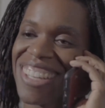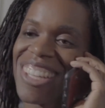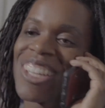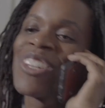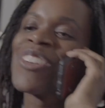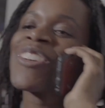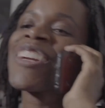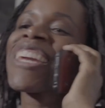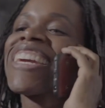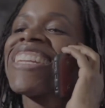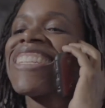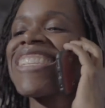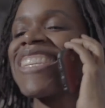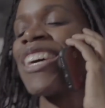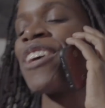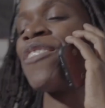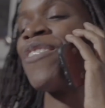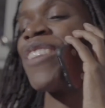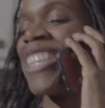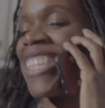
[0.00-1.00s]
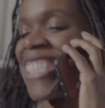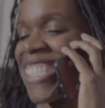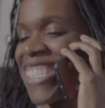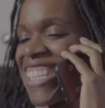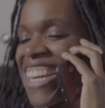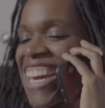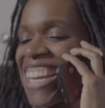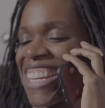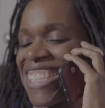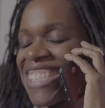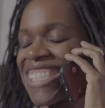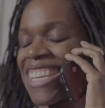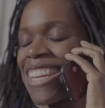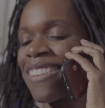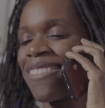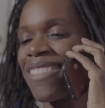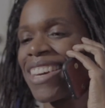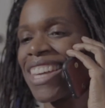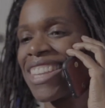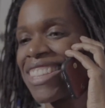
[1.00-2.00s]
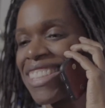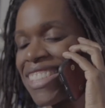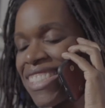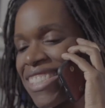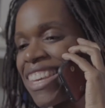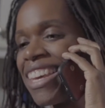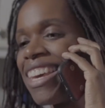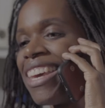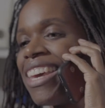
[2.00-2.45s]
You can't tell me that you're not excited about this.